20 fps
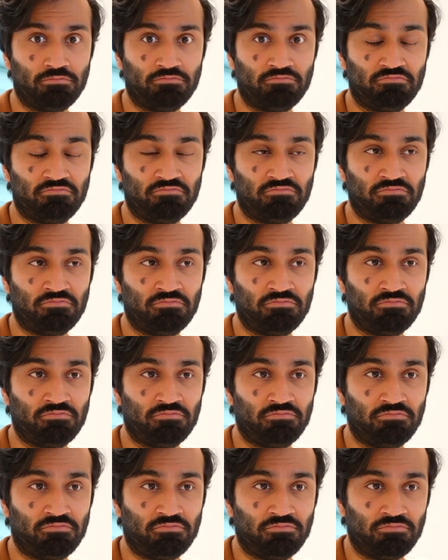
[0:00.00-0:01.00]

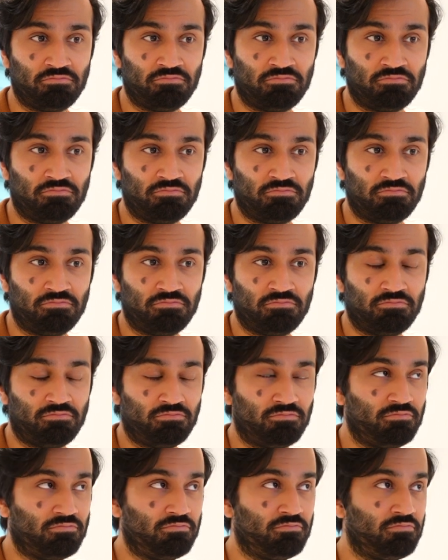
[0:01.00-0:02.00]

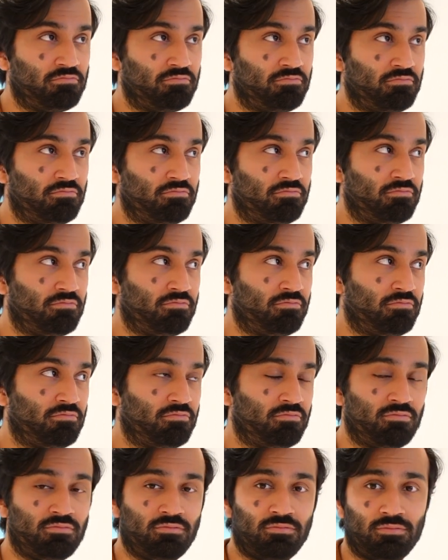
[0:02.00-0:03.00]

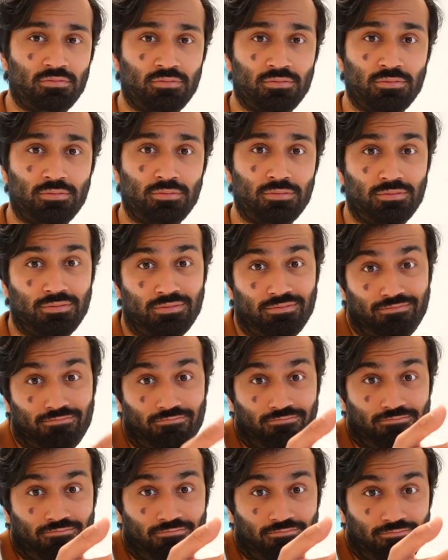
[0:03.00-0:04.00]

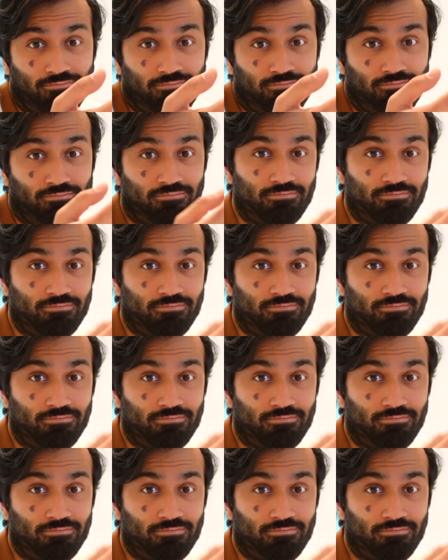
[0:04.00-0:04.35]
(silence)